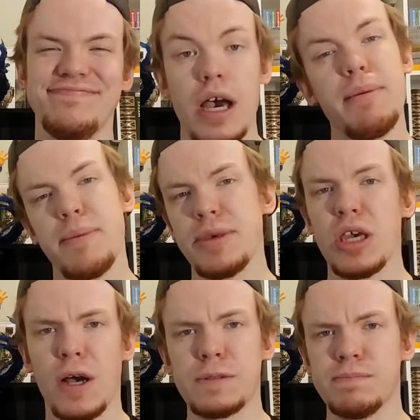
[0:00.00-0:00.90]
I may be
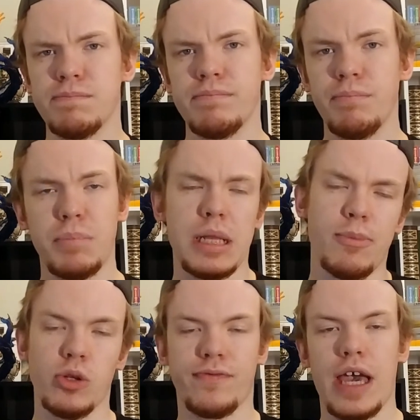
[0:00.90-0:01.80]
young, but I'm
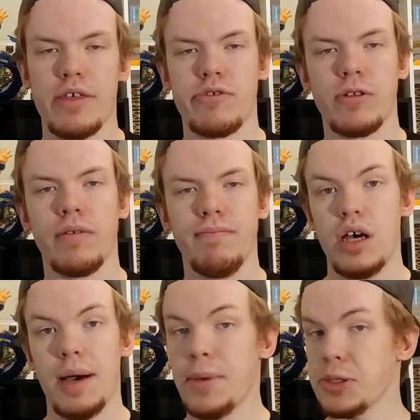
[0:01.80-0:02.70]
old-fashioned.
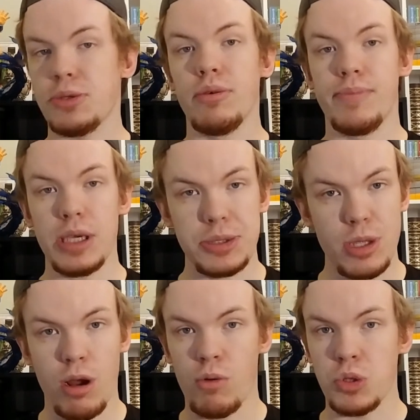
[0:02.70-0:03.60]
I'm also a big
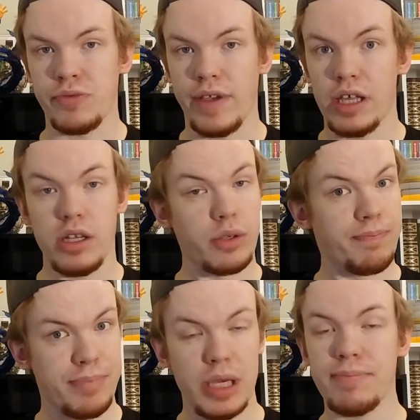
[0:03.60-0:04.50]
Star Wars fan, a
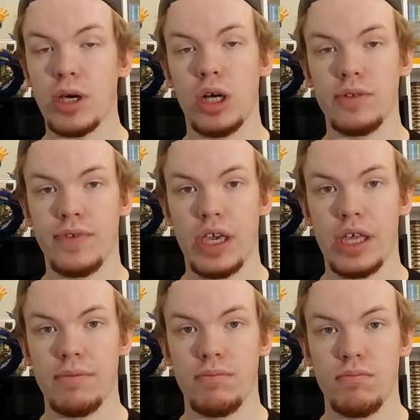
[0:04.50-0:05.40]
big Bond
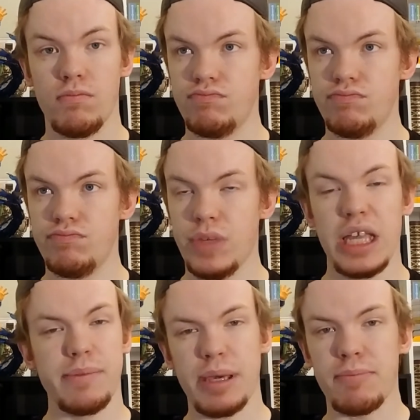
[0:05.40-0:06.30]
fan, and
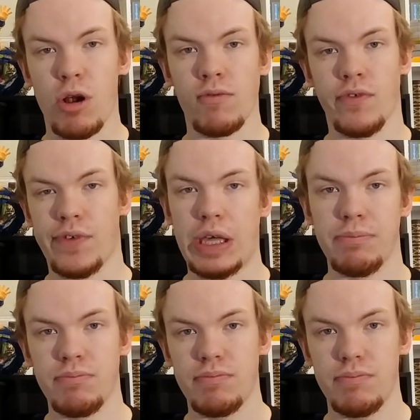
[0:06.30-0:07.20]
a big Marvel fan.
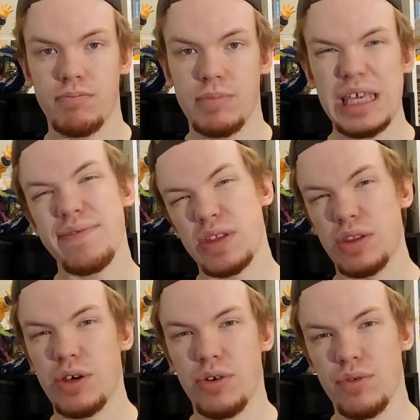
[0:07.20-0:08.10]
Even
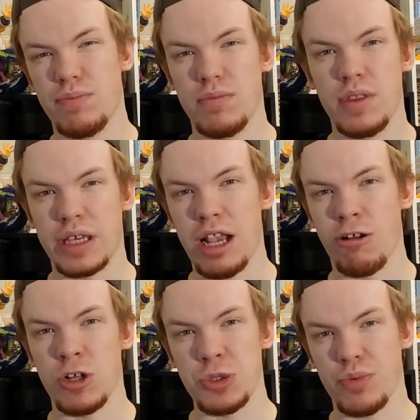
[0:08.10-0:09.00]
though the
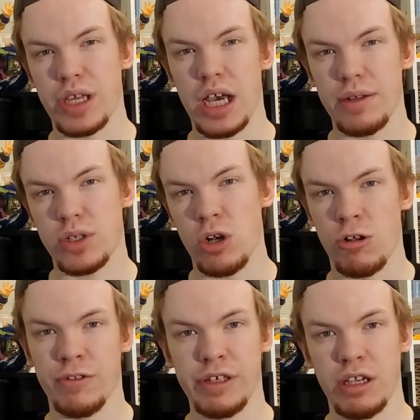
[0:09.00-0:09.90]
characters we got
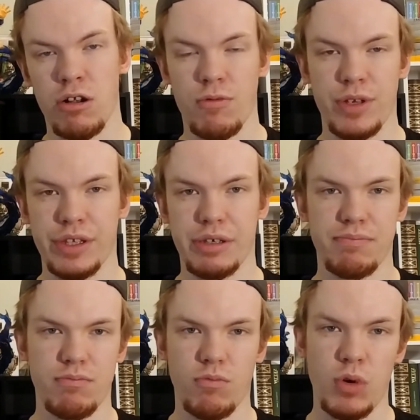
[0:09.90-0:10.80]
currently aren't really
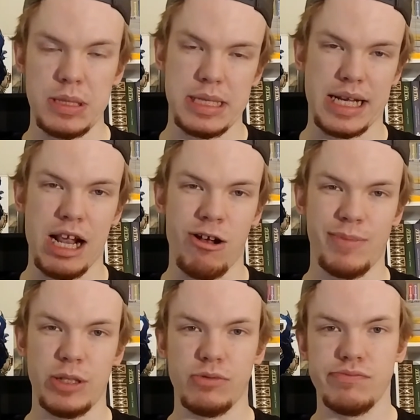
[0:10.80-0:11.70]
ones I care about.